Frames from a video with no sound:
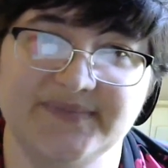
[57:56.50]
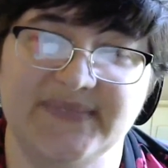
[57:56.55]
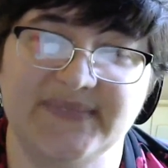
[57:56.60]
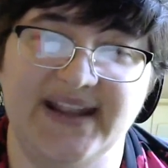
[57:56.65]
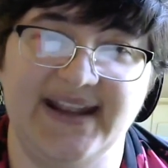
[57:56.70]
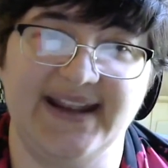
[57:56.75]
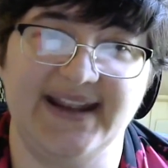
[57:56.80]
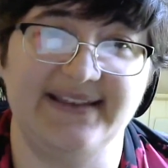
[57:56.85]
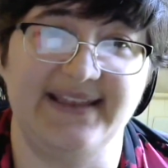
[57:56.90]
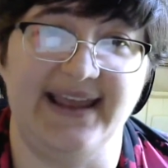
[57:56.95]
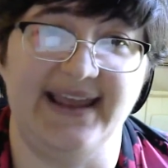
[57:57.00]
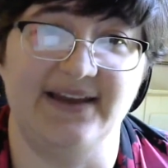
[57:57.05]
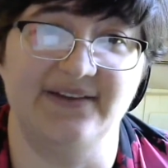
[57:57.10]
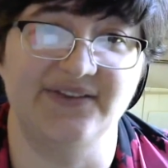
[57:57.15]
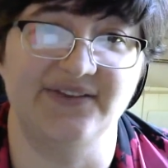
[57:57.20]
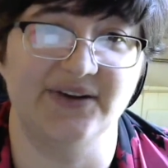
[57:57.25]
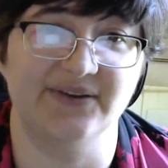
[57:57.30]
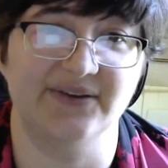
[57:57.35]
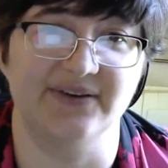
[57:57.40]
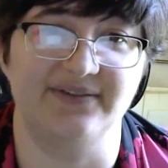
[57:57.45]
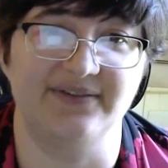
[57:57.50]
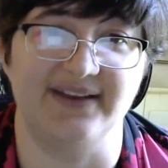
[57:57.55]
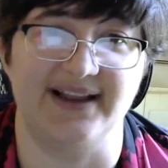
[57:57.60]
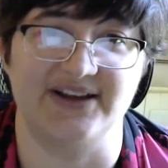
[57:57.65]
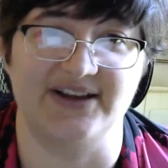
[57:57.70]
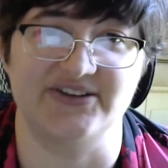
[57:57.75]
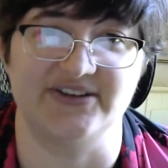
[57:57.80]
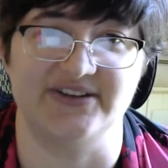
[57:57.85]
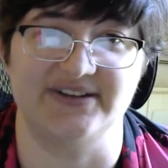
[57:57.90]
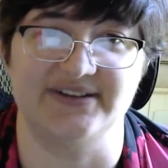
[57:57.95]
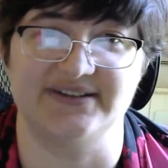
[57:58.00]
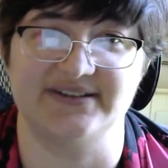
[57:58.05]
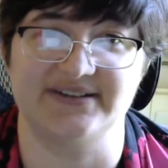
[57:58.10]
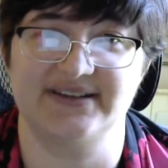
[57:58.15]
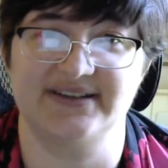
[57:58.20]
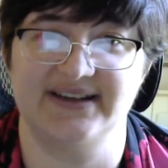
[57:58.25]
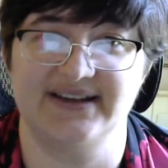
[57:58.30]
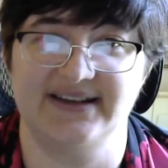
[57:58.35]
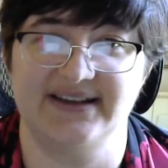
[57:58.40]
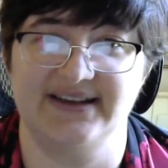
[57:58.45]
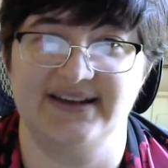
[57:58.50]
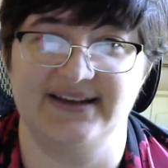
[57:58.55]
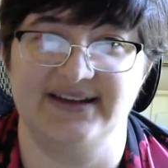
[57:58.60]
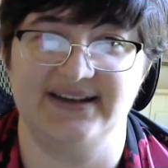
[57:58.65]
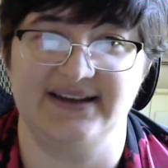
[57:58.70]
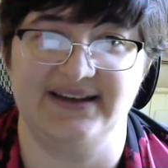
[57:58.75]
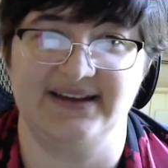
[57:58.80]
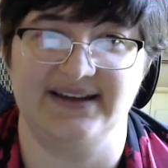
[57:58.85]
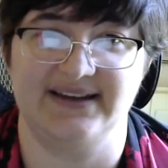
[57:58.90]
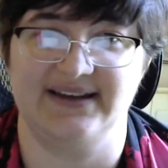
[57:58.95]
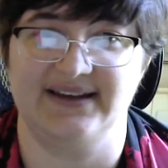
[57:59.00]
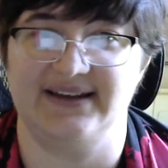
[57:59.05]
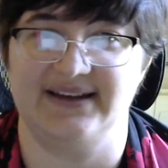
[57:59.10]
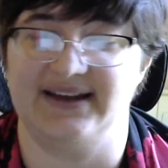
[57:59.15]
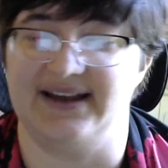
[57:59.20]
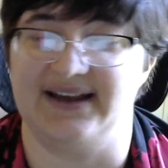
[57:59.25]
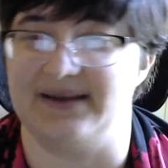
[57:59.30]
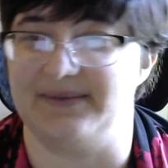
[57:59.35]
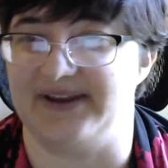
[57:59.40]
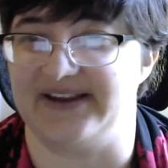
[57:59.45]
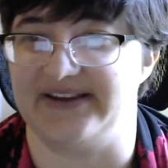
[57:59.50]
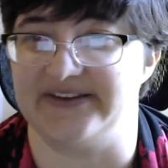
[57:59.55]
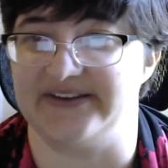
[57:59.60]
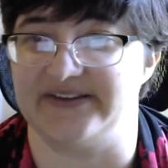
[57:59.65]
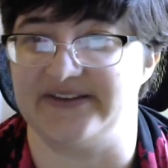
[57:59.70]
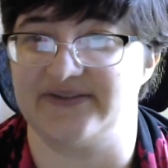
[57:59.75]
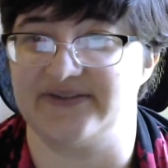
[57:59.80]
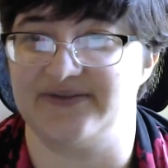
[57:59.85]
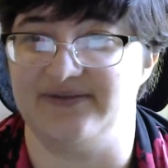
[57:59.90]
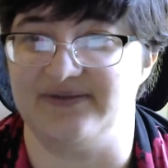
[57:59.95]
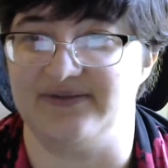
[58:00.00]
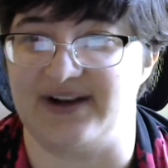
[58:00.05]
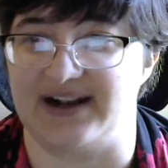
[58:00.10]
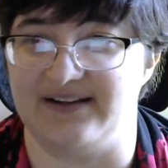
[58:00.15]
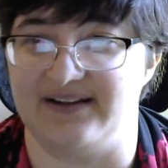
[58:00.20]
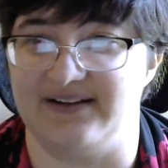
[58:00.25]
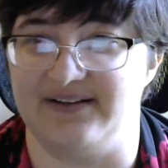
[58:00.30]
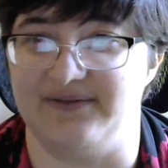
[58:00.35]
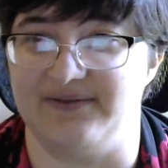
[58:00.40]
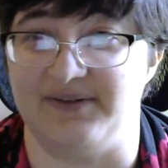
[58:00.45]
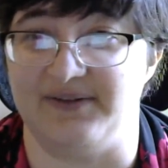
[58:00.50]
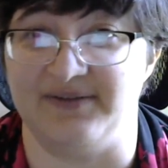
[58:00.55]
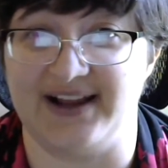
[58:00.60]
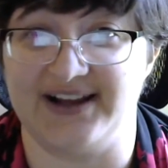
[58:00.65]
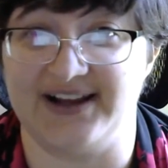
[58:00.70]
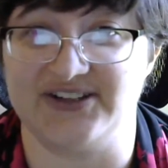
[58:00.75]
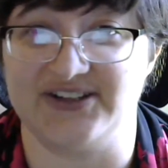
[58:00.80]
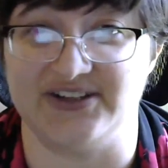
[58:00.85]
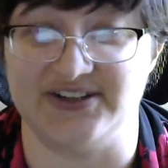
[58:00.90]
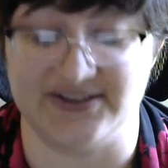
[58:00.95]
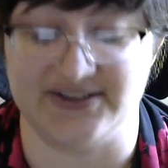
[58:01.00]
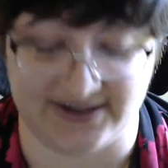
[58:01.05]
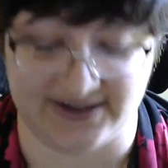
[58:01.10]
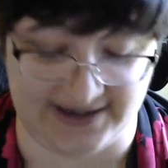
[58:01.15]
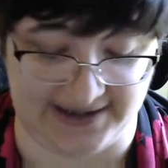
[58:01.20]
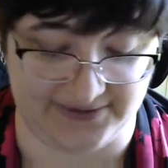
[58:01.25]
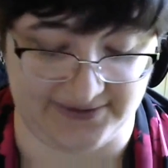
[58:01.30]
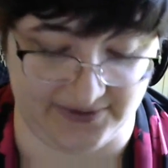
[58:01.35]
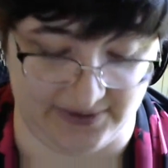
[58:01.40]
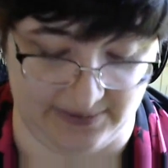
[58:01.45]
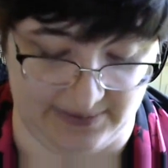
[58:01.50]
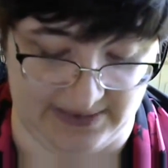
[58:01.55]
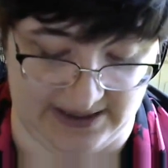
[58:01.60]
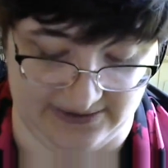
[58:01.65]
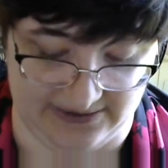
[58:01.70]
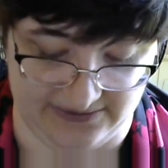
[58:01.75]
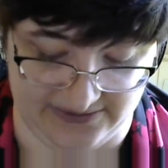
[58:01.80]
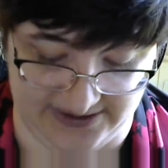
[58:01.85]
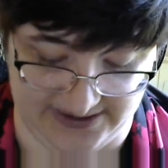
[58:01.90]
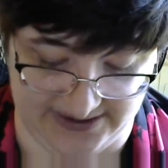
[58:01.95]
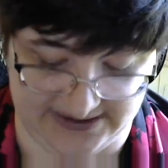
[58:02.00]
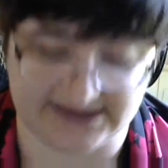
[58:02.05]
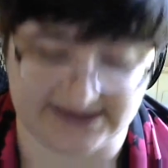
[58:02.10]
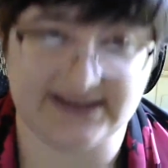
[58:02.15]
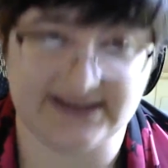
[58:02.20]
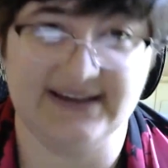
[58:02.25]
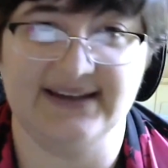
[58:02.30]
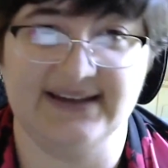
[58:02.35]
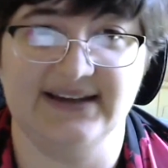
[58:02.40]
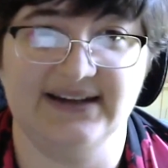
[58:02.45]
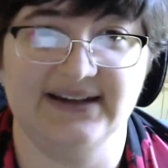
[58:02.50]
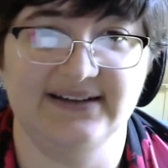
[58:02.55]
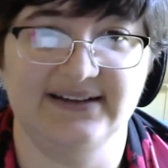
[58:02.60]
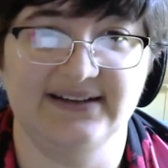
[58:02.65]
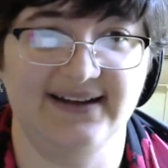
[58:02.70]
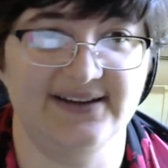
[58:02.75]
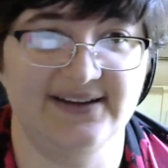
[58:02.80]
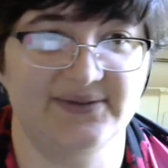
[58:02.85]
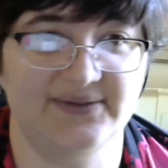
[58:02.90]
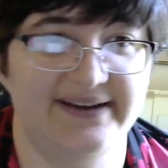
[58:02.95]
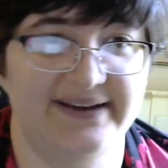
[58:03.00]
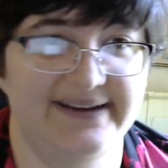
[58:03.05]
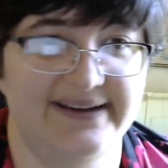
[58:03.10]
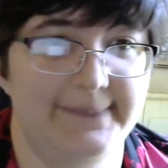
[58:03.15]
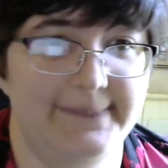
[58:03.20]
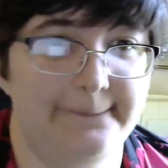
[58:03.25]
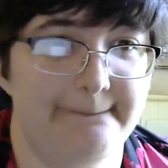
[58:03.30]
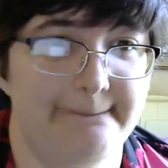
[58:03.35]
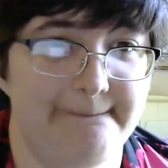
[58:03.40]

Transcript: and they have no reflections because reflections are natural boundaries as well.